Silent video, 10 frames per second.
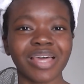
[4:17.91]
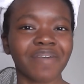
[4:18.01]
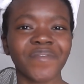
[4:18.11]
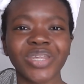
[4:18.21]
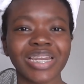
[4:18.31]
Like
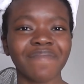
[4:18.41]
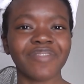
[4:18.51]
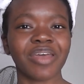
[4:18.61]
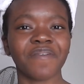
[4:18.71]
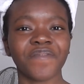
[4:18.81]
I've only
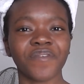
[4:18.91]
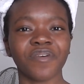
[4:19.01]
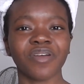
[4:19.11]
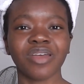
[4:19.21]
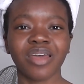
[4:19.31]
lived here
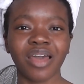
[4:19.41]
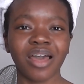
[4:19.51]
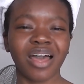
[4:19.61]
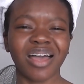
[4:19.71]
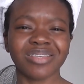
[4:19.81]
for
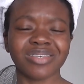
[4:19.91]
uh,